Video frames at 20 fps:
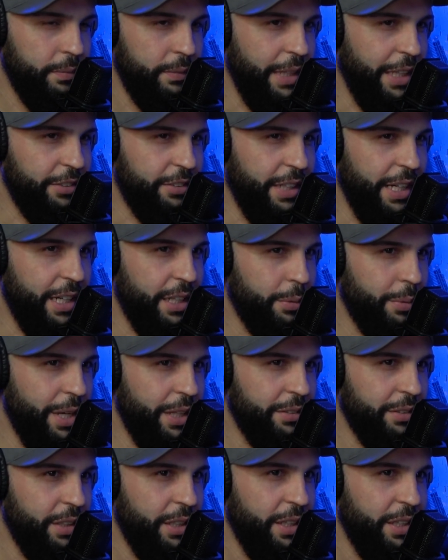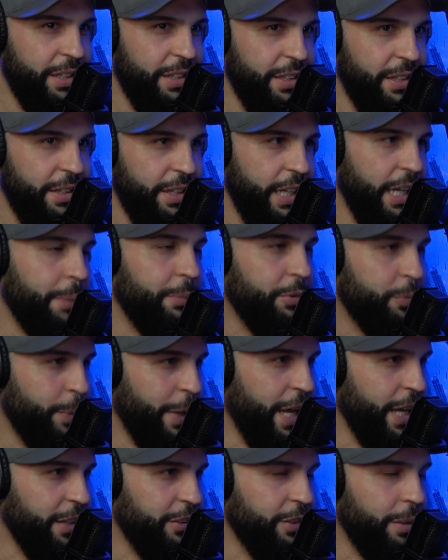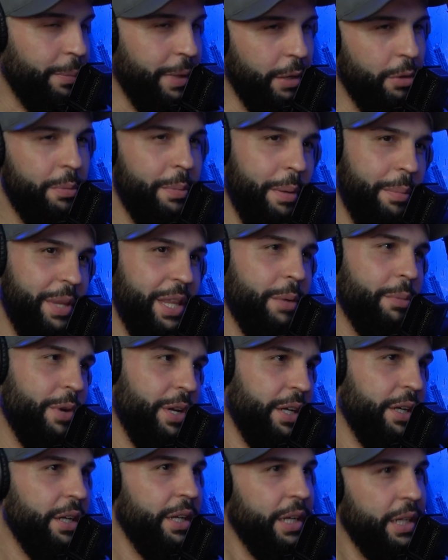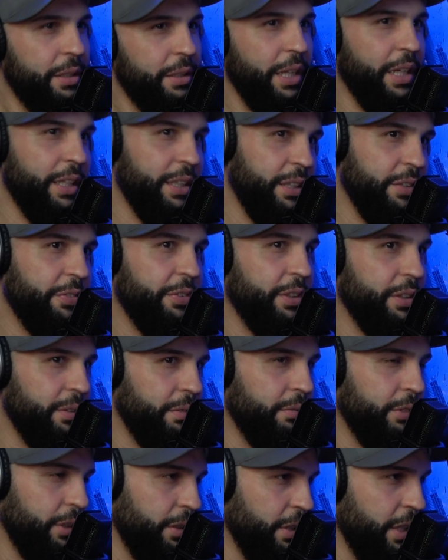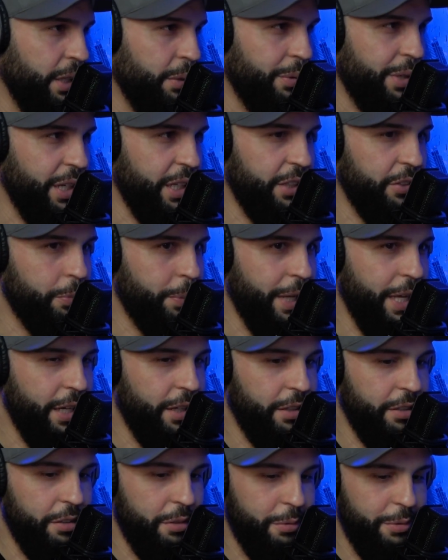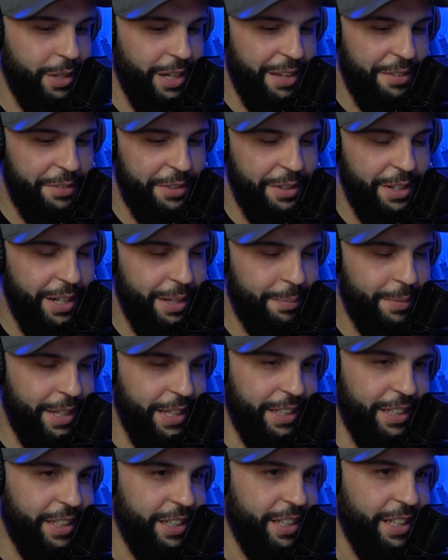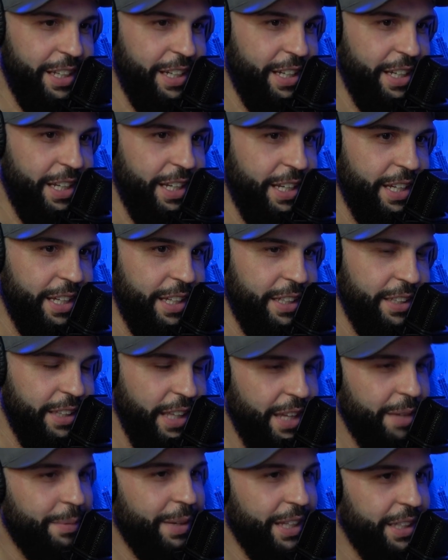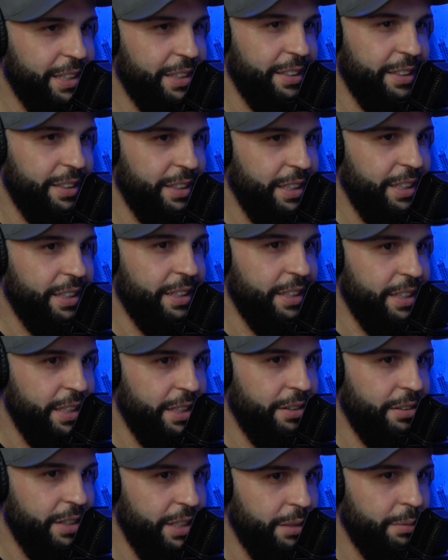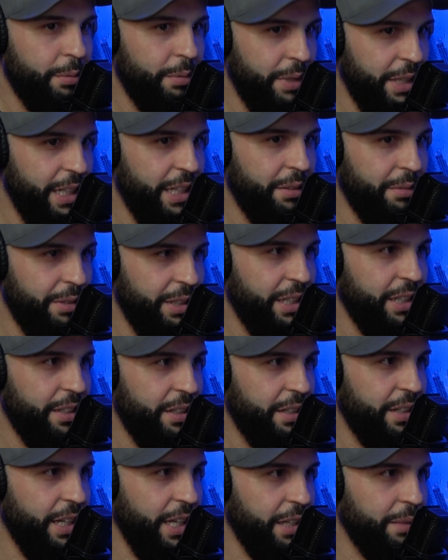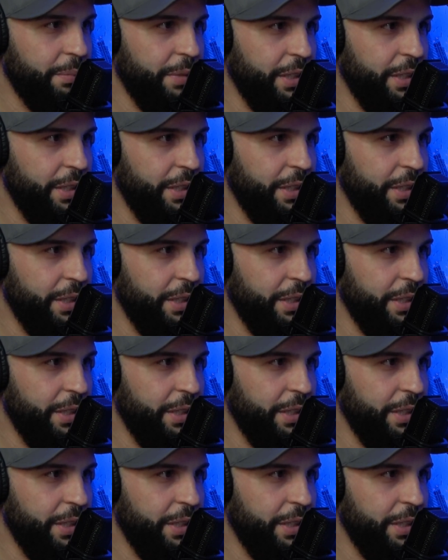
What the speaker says: nationality wise, and I'm Hispanic, so I'm like, oh, maybe they wanted a different, they want a Hispanic or whatever. And I'm like, damn, like he literally really really looked like